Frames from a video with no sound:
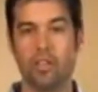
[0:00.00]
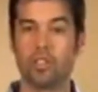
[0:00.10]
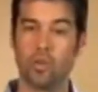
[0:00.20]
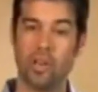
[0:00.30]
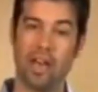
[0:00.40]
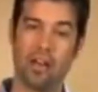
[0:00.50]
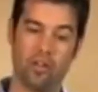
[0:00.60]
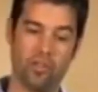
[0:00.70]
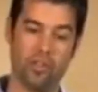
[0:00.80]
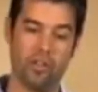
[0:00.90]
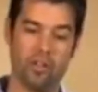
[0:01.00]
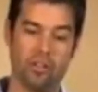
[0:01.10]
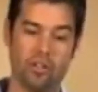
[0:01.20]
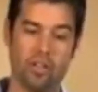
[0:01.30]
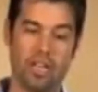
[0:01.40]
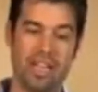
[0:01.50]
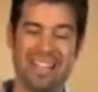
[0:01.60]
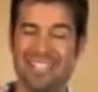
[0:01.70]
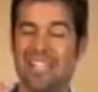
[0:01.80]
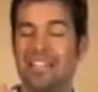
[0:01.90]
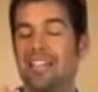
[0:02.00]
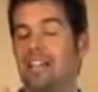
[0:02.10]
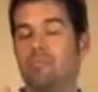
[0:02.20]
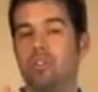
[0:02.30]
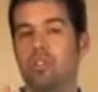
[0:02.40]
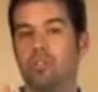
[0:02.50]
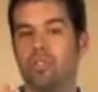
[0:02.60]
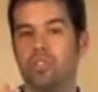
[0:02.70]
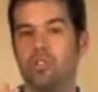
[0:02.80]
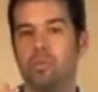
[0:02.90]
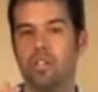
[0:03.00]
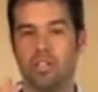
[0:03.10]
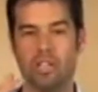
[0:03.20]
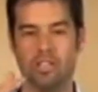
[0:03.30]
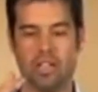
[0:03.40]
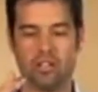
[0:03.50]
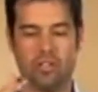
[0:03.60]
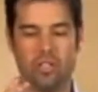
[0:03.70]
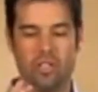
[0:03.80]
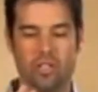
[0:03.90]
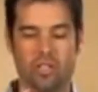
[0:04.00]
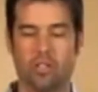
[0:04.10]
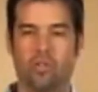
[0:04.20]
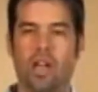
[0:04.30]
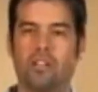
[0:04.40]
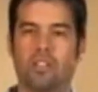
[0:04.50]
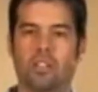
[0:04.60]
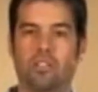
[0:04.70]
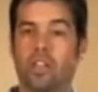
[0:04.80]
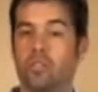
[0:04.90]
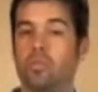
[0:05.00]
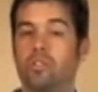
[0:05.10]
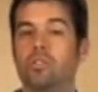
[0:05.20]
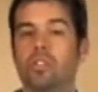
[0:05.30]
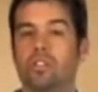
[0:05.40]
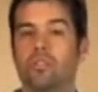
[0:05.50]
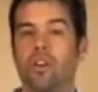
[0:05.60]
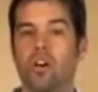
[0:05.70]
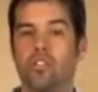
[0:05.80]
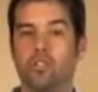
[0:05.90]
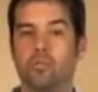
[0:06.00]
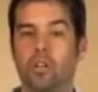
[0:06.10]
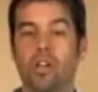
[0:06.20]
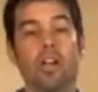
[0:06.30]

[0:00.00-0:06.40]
so now the inside diameter of those tubing is actually contracting, thus reducing the volume.